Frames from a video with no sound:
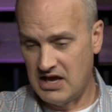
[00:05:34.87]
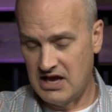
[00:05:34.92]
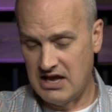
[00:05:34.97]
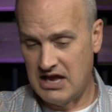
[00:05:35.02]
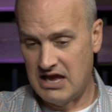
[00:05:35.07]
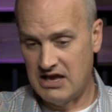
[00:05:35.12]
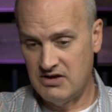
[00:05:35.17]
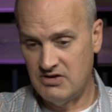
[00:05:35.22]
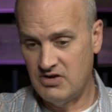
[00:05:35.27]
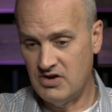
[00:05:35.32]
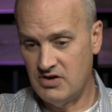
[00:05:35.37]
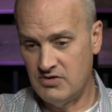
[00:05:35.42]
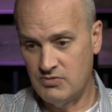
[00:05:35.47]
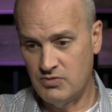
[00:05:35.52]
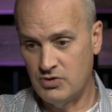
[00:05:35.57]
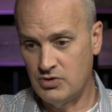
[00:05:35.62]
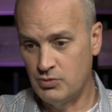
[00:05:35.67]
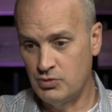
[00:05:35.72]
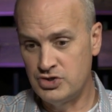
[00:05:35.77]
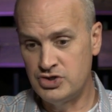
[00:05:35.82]
uh,
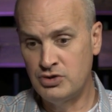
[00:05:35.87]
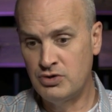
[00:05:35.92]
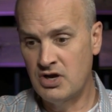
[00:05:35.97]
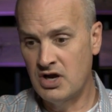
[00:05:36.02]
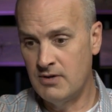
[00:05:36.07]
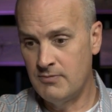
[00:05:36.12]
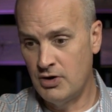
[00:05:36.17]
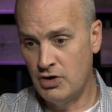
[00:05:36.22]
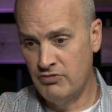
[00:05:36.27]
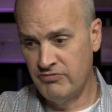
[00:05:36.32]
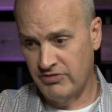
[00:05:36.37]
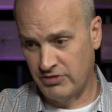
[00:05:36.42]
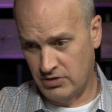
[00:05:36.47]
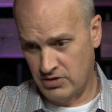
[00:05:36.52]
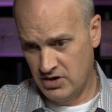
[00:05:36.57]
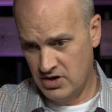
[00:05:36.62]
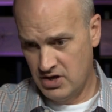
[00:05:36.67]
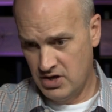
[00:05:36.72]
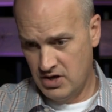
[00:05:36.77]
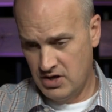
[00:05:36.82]
would you come over,
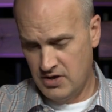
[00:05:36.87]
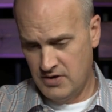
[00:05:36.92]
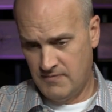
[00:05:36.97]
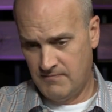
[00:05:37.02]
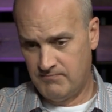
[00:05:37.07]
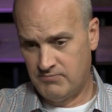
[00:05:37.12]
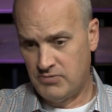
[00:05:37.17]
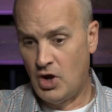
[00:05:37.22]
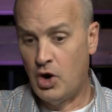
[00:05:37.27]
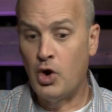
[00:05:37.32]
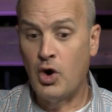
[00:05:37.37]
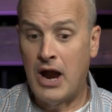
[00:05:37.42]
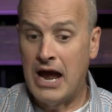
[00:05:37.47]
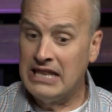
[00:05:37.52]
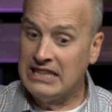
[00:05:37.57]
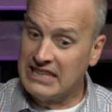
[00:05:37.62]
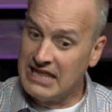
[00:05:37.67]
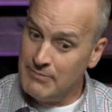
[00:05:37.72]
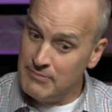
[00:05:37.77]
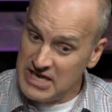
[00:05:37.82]
or
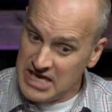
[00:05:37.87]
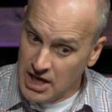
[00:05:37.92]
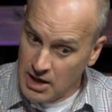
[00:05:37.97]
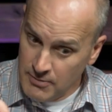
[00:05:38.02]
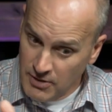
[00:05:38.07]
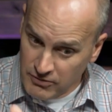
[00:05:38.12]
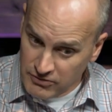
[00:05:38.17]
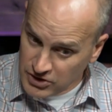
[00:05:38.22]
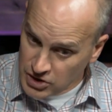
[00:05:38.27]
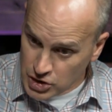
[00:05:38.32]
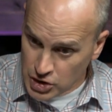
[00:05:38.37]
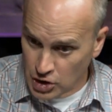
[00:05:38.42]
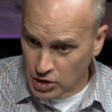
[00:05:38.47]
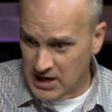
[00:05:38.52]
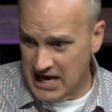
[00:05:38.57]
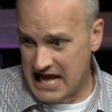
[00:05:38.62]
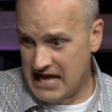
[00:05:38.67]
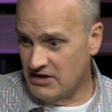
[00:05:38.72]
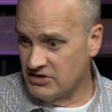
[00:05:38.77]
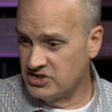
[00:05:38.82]
let me come over to your
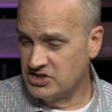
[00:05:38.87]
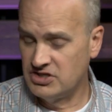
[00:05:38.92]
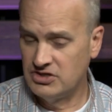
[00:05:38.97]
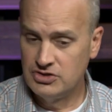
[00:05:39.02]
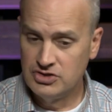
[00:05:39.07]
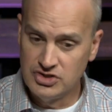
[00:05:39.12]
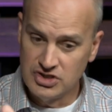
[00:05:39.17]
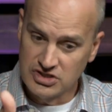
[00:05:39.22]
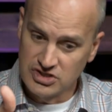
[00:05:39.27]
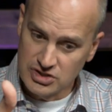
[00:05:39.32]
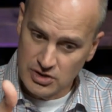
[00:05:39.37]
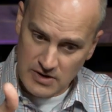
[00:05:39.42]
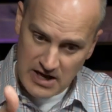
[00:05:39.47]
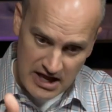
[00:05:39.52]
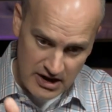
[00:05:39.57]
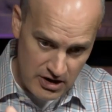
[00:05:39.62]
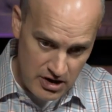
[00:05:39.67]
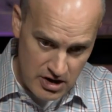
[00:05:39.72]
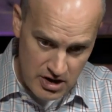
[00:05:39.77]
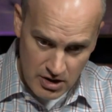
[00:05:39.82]
house just so
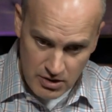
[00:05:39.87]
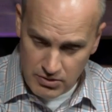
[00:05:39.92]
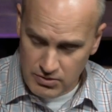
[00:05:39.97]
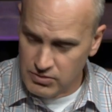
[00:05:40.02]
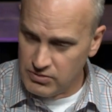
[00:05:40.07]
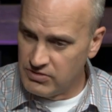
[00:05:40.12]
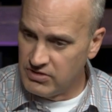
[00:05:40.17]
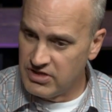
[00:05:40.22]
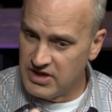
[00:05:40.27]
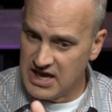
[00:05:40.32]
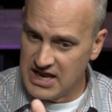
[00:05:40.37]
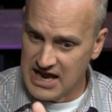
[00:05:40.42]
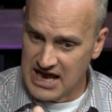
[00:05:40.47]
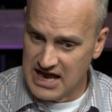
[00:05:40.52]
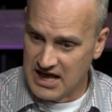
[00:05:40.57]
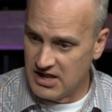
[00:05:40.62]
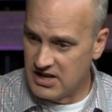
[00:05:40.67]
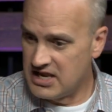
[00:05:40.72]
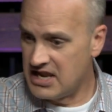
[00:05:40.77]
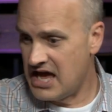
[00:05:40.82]
I'll know that
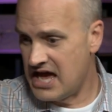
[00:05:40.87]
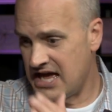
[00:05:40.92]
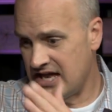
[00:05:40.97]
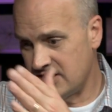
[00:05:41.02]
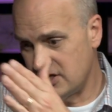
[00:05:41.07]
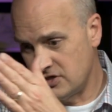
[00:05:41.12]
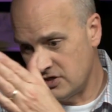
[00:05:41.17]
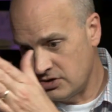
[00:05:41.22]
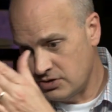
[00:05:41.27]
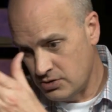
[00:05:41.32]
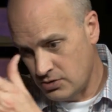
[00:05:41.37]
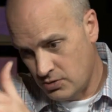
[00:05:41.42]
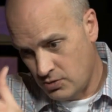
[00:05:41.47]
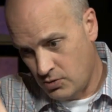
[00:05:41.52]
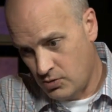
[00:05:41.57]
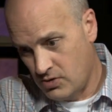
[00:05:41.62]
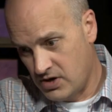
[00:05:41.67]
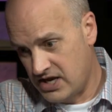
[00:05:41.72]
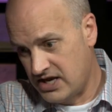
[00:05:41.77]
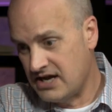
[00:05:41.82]
I'll not do
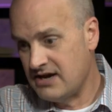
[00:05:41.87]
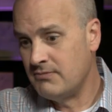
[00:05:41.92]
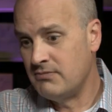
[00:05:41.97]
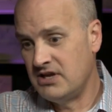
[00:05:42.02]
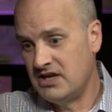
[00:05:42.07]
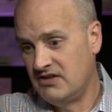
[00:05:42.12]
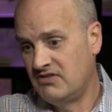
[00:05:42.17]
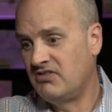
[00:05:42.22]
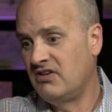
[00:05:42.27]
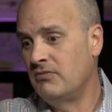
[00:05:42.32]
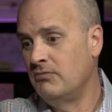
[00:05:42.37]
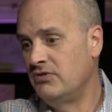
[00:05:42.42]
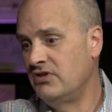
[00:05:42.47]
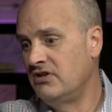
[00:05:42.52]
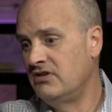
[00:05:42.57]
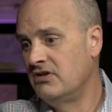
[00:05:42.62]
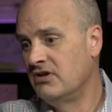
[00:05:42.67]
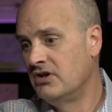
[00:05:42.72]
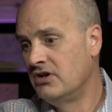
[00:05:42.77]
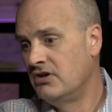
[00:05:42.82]
what I'm being
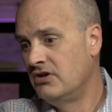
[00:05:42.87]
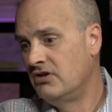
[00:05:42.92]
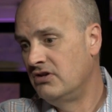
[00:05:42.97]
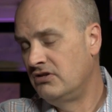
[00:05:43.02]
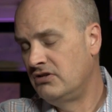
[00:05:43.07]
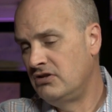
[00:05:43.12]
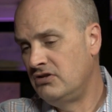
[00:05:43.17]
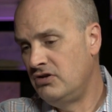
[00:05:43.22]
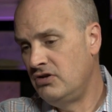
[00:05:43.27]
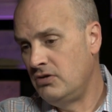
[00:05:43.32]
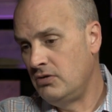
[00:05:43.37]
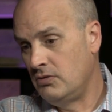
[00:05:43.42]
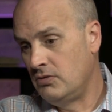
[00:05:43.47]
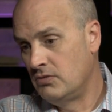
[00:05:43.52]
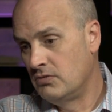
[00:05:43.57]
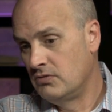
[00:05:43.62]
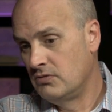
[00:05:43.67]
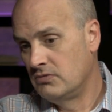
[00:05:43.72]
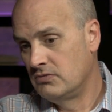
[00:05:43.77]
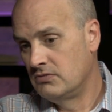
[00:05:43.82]
tempted to do.
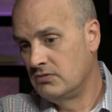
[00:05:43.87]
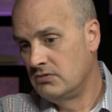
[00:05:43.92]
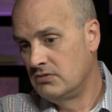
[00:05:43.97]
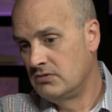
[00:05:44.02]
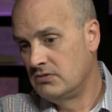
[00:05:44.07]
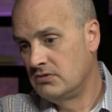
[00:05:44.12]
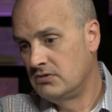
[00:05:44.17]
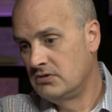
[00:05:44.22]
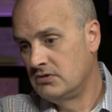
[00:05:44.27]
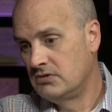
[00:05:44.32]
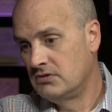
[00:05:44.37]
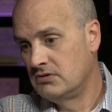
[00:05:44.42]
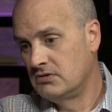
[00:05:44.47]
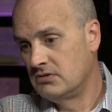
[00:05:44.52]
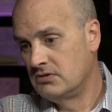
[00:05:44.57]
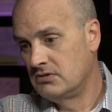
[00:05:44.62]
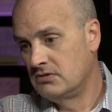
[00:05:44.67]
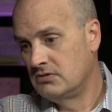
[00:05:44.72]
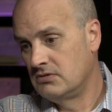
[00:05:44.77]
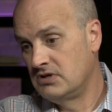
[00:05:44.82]
Right.
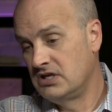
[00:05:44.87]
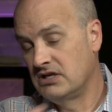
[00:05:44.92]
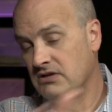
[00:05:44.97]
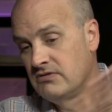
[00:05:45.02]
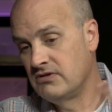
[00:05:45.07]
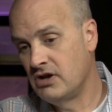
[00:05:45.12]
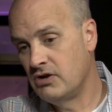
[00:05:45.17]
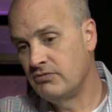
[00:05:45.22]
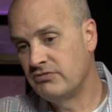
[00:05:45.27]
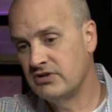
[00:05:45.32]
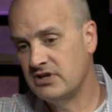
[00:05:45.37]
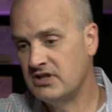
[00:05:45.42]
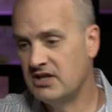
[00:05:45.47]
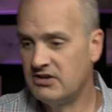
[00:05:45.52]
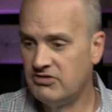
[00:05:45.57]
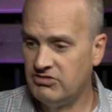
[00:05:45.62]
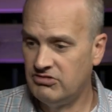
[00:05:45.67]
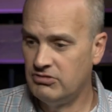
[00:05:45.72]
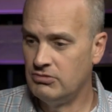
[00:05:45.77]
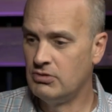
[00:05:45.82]
Well, hopefully
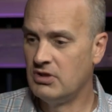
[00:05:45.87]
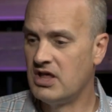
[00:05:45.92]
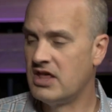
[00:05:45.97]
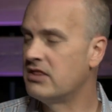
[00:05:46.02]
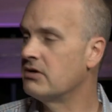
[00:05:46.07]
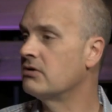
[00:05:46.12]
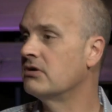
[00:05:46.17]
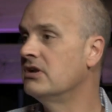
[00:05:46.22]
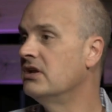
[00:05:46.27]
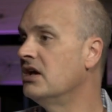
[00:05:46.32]
that's shoe leather